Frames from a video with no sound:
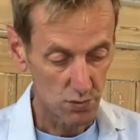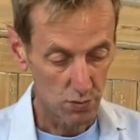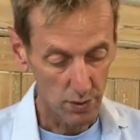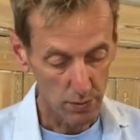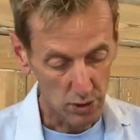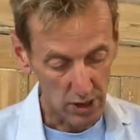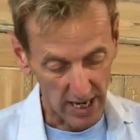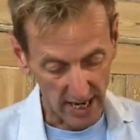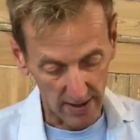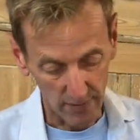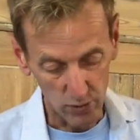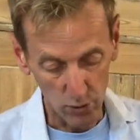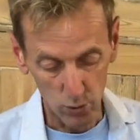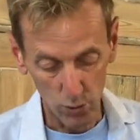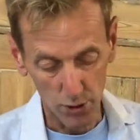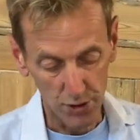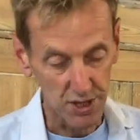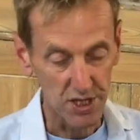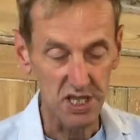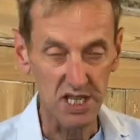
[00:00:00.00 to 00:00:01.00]
we would have
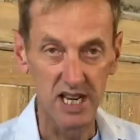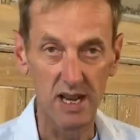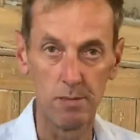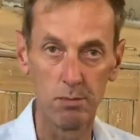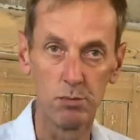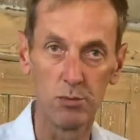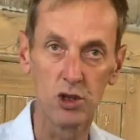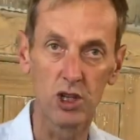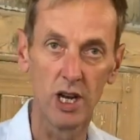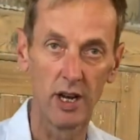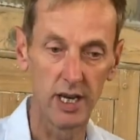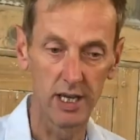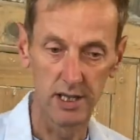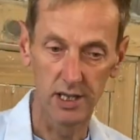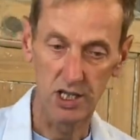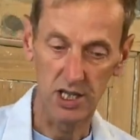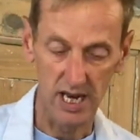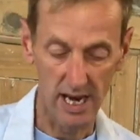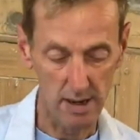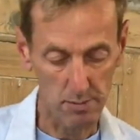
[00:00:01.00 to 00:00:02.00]
all the stems going in the
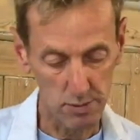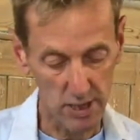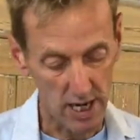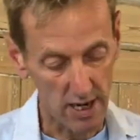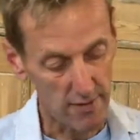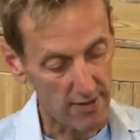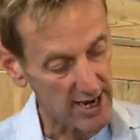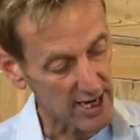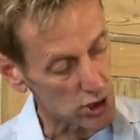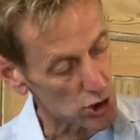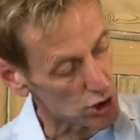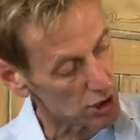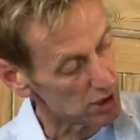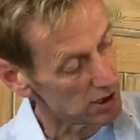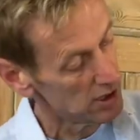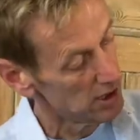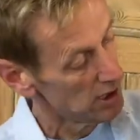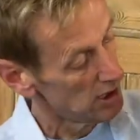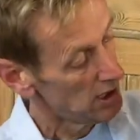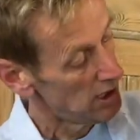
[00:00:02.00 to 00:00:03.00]
same direction.